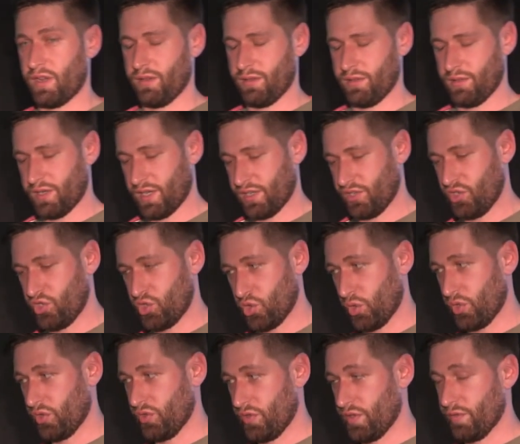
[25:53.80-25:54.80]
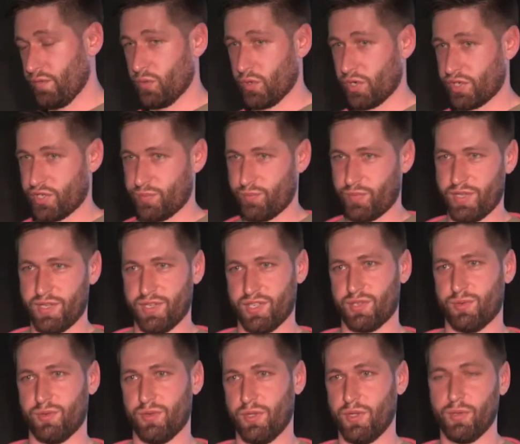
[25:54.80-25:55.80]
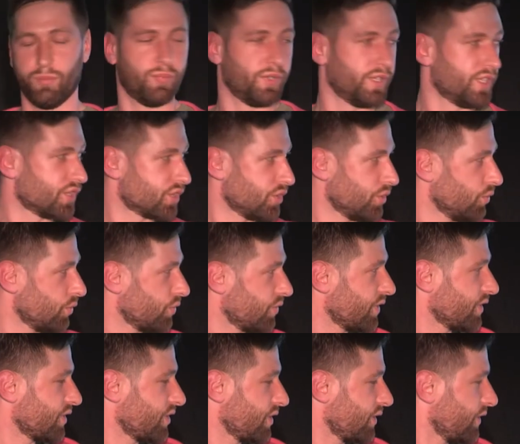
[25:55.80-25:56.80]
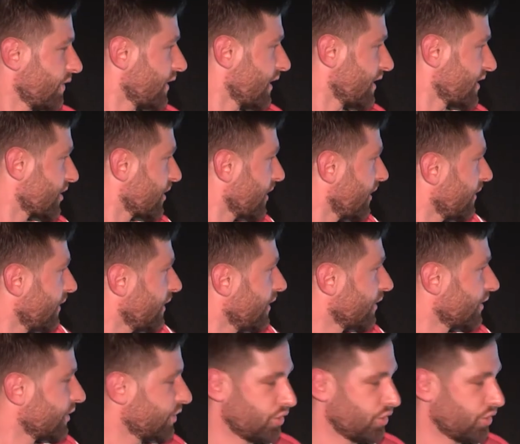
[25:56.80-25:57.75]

not joined the Workspace, please do this. That's a link